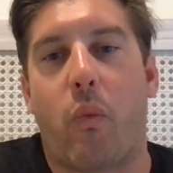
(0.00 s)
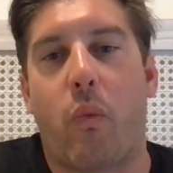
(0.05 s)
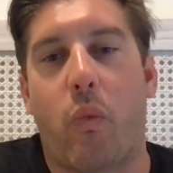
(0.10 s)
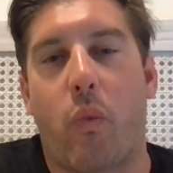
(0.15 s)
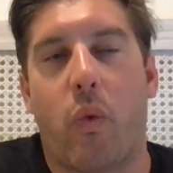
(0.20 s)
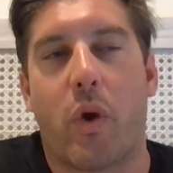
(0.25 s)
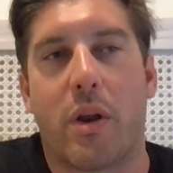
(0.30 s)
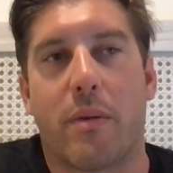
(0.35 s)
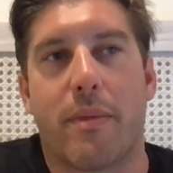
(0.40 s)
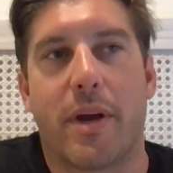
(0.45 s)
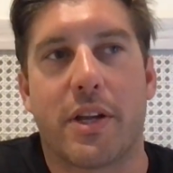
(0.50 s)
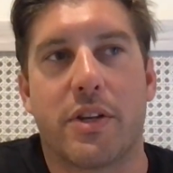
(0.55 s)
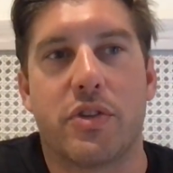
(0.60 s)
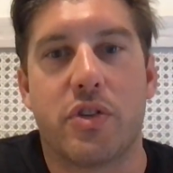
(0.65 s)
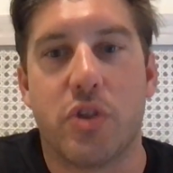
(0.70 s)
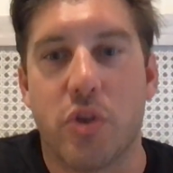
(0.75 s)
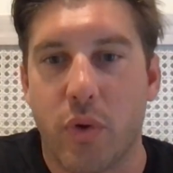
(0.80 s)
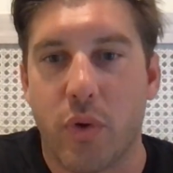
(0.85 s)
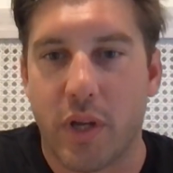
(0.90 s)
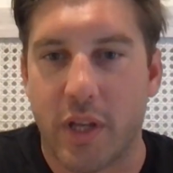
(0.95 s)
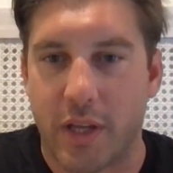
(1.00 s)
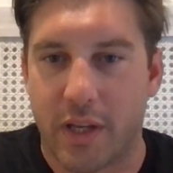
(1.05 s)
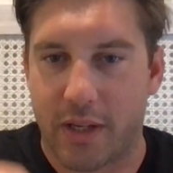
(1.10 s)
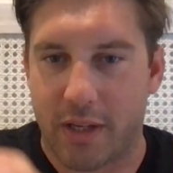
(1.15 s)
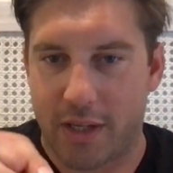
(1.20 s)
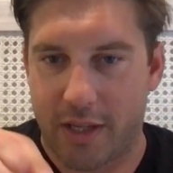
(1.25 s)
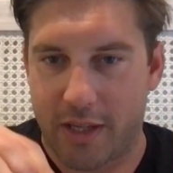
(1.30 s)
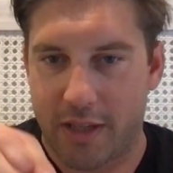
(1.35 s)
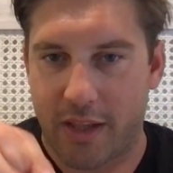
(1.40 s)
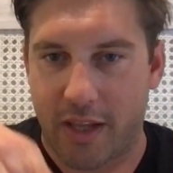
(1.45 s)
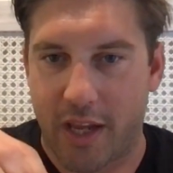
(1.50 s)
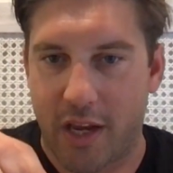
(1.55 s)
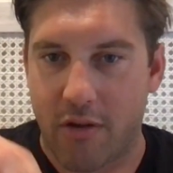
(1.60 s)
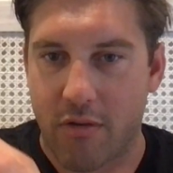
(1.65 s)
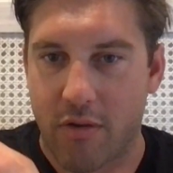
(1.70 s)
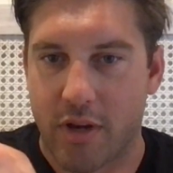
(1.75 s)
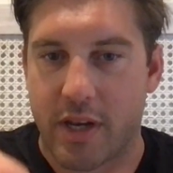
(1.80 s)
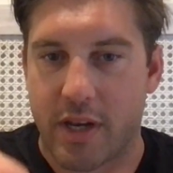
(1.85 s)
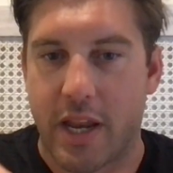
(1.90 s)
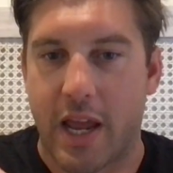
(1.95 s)
what am I doing in the
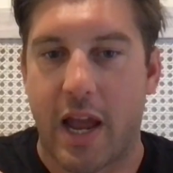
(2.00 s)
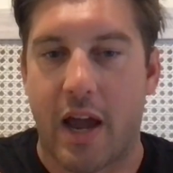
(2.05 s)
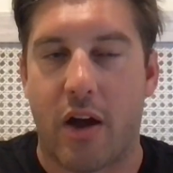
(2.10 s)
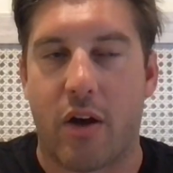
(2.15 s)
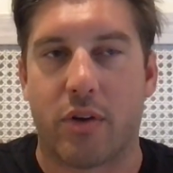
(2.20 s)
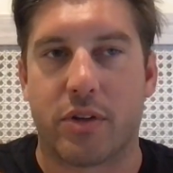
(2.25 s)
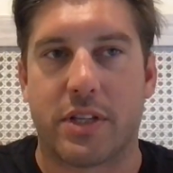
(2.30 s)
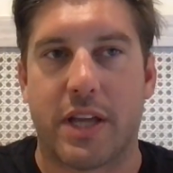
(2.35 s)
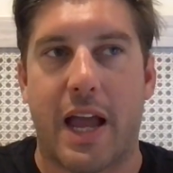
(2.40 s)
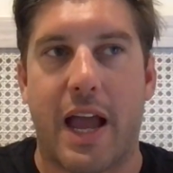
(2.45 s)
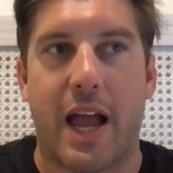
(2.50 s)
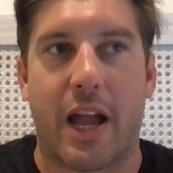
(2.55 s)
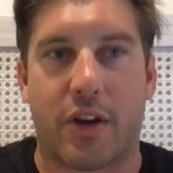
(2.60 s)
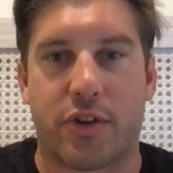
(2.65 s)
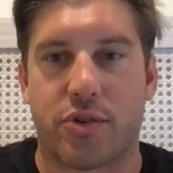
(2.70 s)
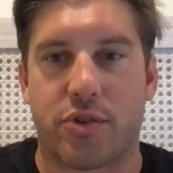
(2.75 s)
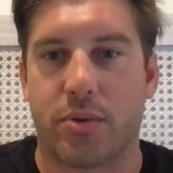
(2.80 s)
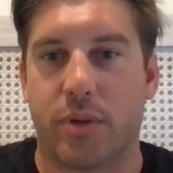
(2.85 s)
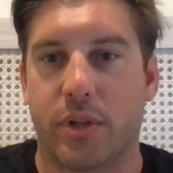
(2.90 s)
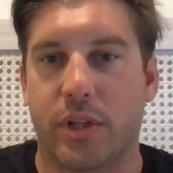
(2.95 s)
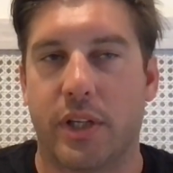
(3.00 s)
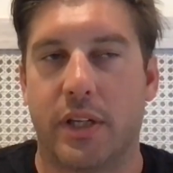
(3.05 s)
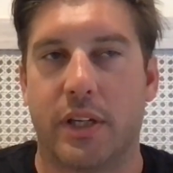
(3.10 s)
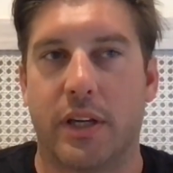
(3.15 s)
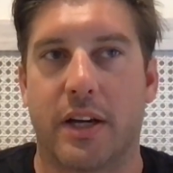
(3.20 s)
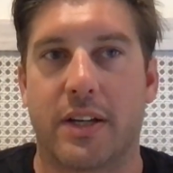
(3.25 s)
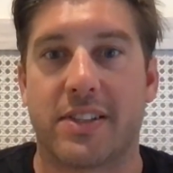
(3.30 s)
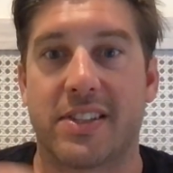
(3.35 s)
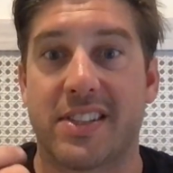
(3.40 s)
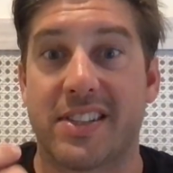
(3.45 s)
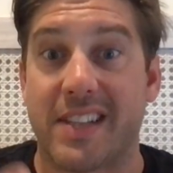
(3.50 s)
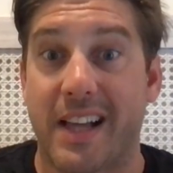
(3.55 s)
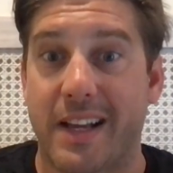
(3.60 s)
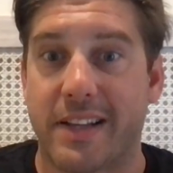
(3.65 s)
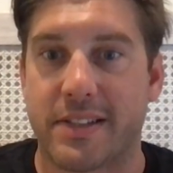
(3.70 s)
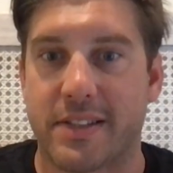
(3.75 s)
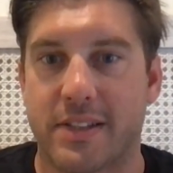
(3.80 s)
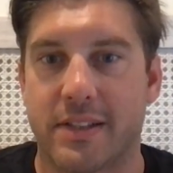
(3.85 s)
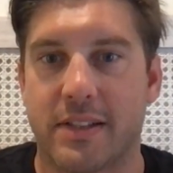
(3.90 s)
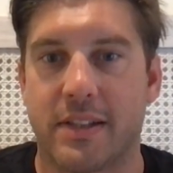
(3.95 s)
here and now to actually
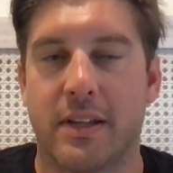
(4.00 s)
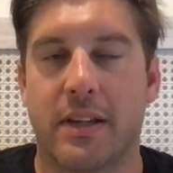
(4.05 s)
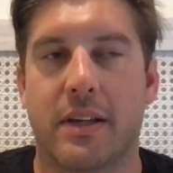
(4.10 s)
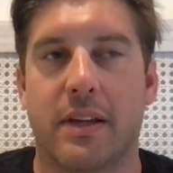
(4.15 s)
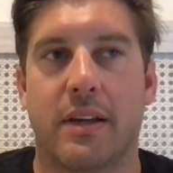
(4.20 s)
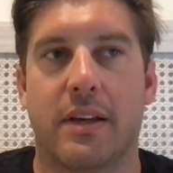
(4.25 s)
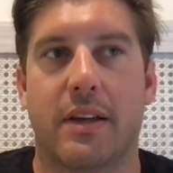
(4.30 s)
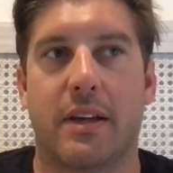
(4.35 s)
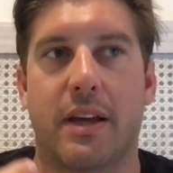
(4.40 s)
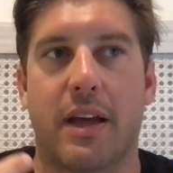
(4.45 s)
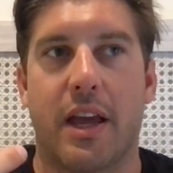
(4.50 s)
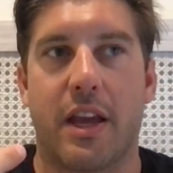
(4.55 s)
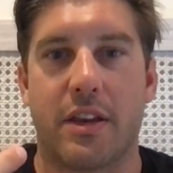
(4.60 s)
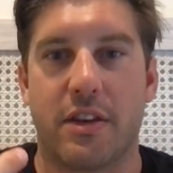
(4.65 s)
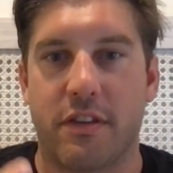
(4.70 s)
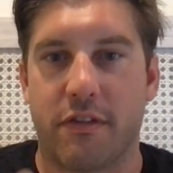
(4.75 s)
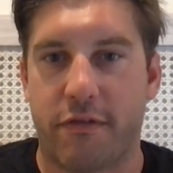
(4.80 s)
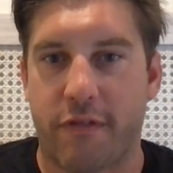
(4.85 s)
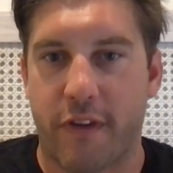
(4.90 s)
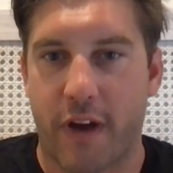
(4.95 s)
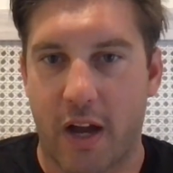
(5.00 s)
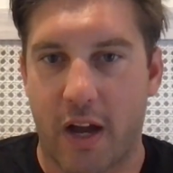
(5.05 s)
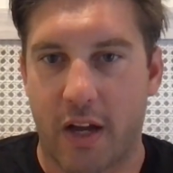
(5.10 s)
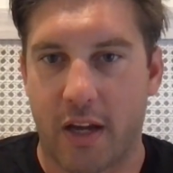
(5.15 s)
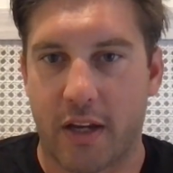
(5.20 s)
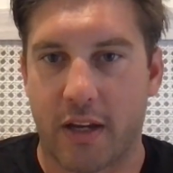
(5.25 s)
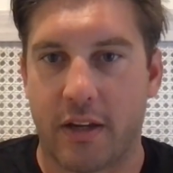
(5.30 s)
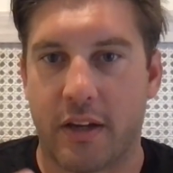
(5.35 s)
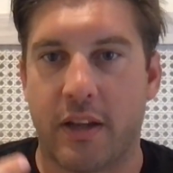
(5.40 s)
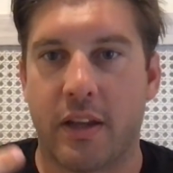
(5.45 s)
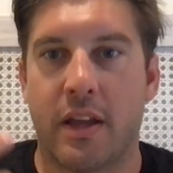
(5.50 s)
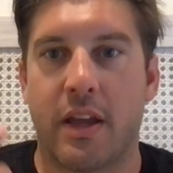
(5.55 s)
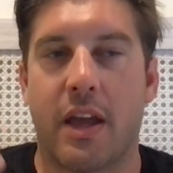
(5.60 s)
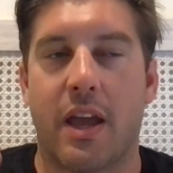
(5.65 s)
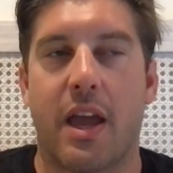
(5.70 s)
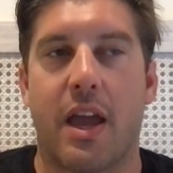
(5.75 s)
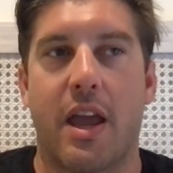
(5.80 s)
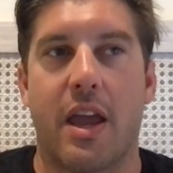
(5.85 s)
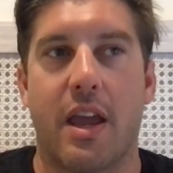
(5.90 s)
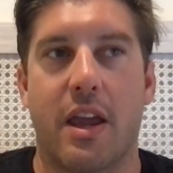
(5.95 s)
assess and define
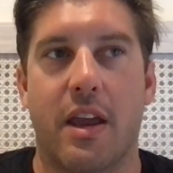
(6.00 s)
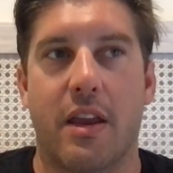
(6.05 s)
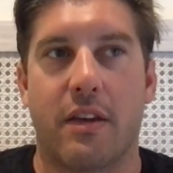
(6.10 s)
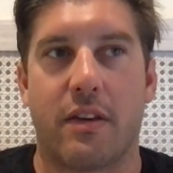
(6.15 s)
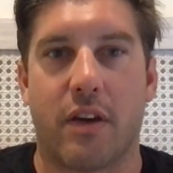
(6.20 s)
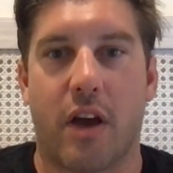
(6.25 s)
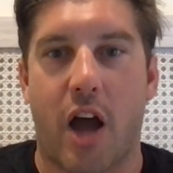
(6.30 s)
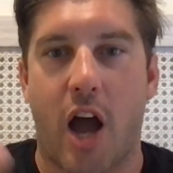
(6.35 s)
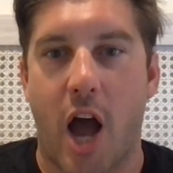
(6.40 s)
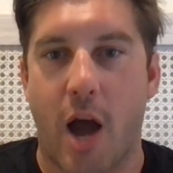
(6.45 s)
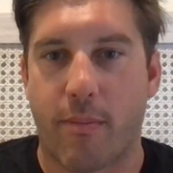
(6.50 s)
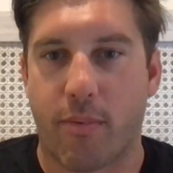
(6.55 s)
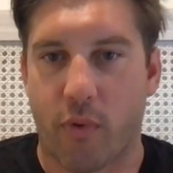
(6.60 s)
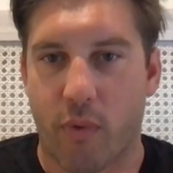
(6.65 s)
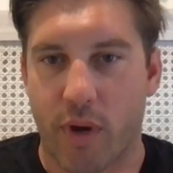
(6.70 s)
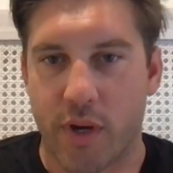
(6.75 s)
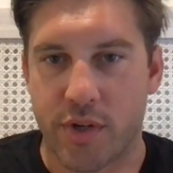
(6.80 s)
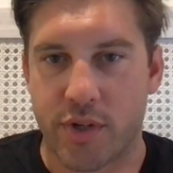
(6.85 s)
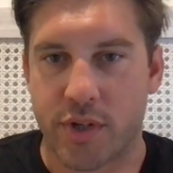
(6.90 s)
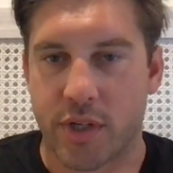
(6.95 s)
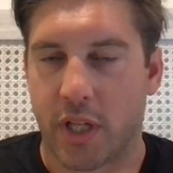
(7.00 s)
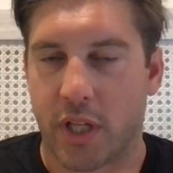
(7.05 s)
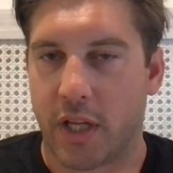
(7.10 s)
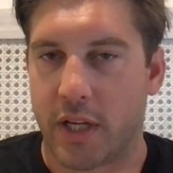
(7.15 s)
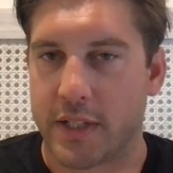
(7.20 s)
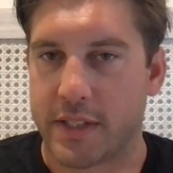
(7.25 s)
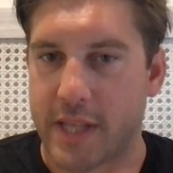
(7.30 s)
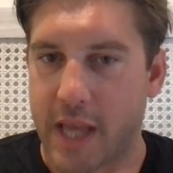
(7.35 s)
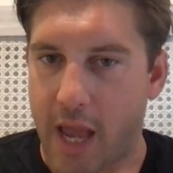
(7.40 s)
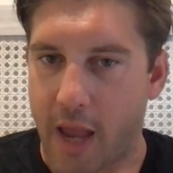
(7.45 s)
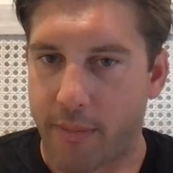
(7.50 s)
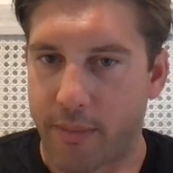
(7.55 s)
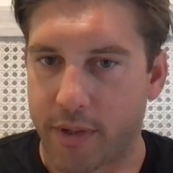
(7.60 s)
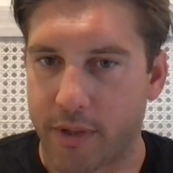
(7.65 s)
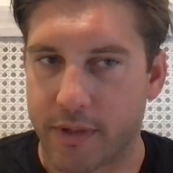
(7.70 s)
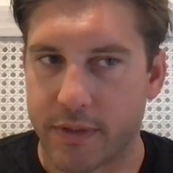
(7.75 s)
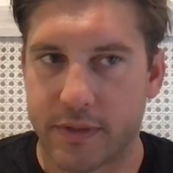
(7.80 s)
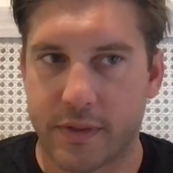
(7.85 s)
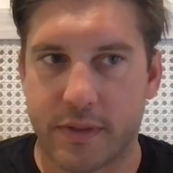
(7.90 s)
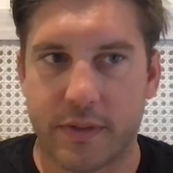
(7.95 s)
and operationalize
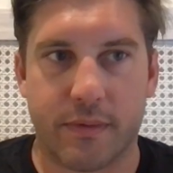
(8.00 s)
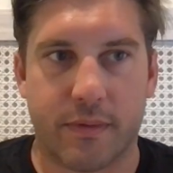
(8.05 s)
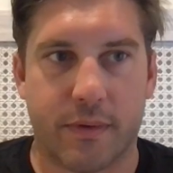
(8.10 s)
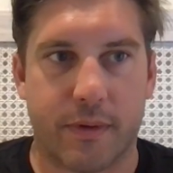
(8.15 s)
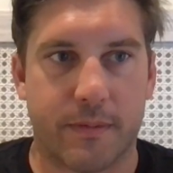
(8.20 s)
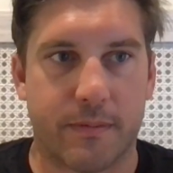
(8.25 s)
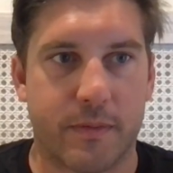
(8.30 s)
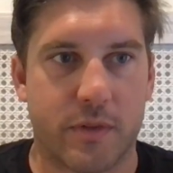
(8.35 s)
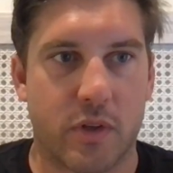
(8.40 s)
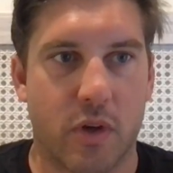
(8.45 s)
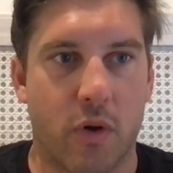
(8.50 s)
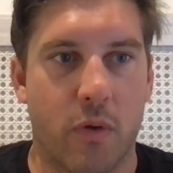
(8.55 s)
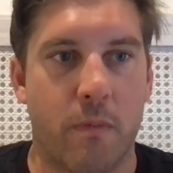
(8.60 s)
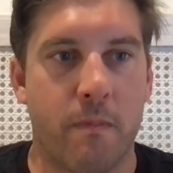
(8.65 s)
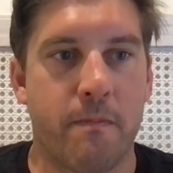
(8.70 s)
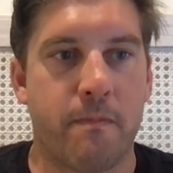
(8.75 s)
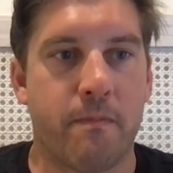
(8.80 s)
happiness? So,